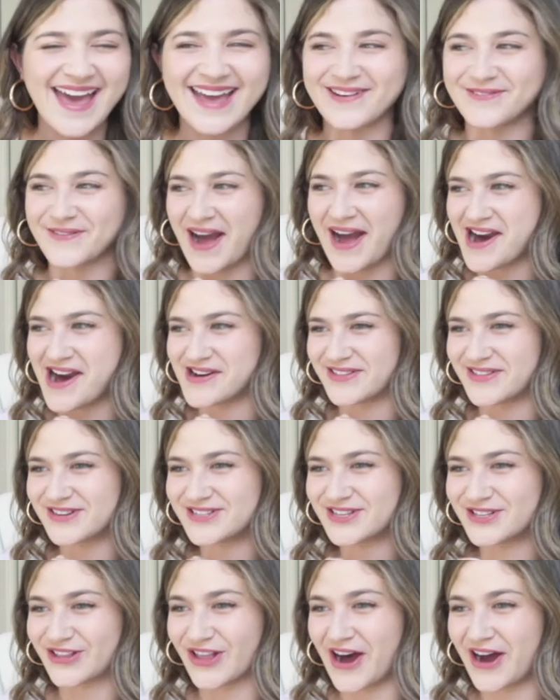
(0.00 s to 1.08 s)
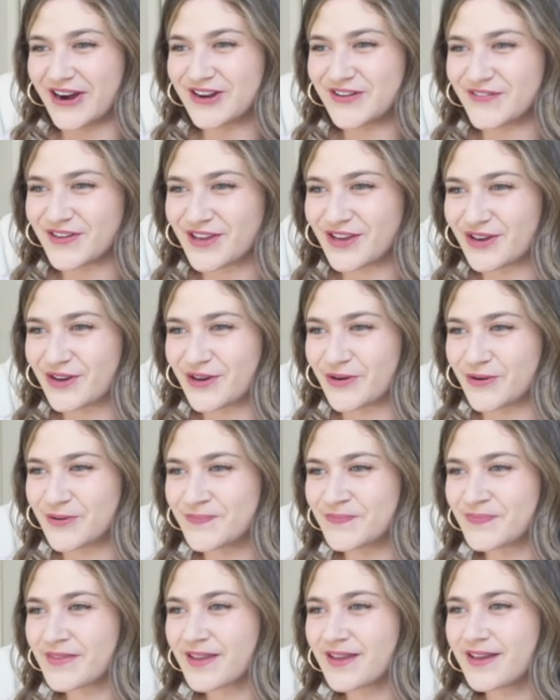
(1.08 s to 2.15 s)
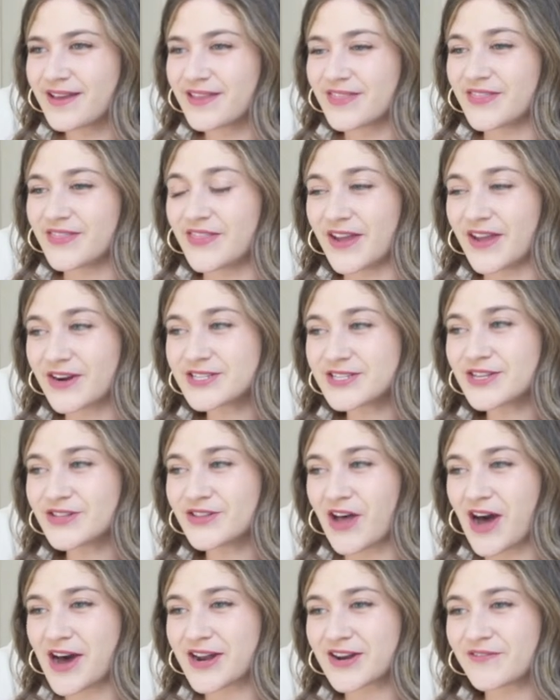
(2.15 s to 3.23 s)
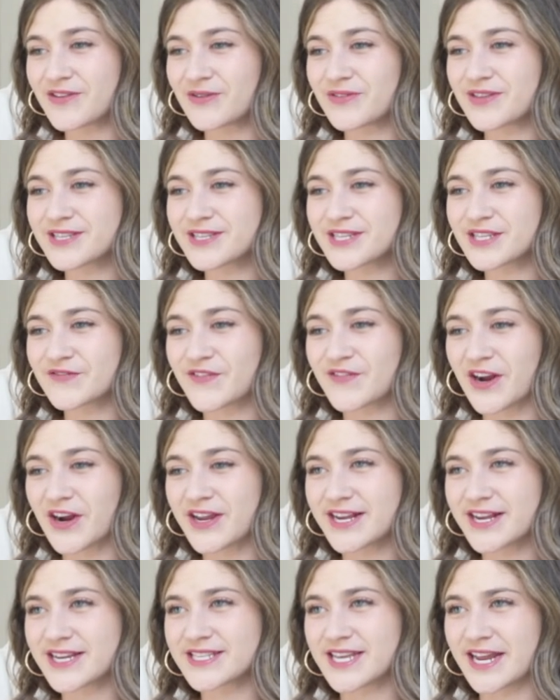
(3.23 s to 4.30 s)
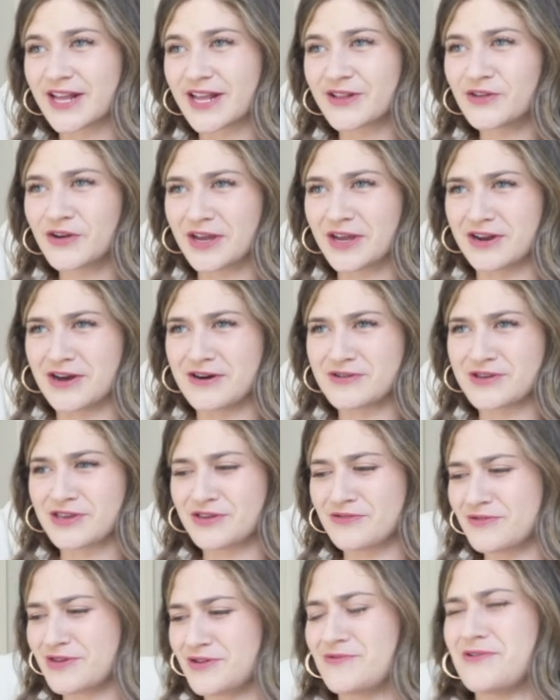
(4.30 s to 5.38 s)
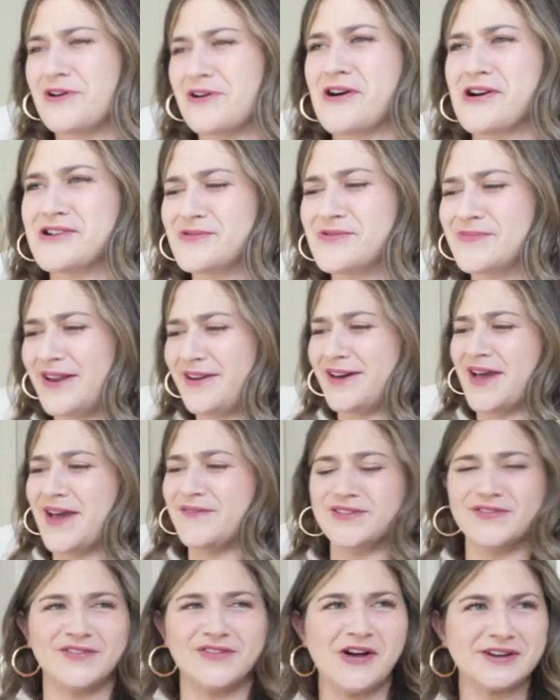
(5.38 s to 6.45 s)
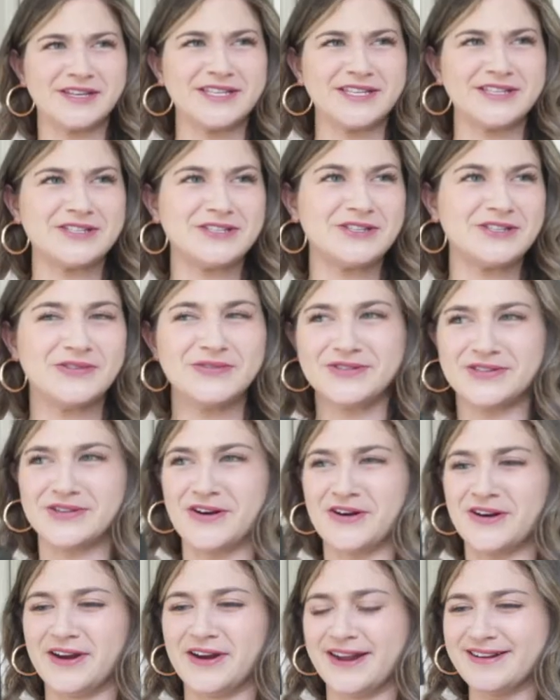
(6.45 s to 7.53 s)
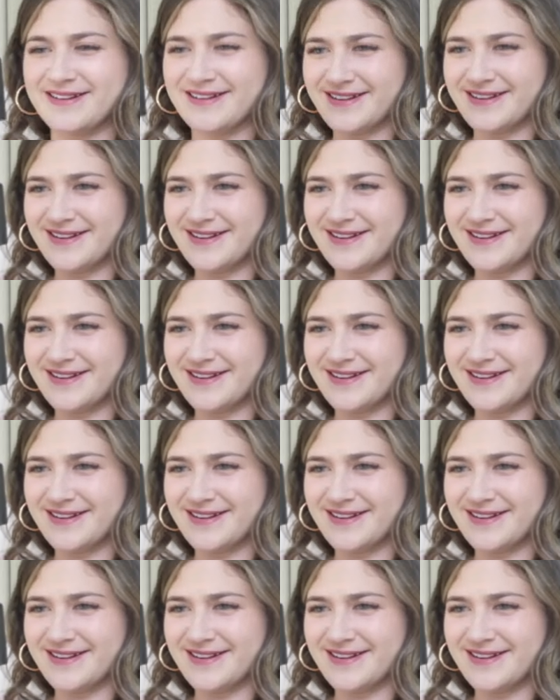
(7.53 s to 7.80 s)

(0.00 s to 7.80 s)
Yay. Wow, there's a lot of you. There's a lot of you. This is very exciting. Look at how cute you are. Oh my God, I have to vlog this too. Sorry.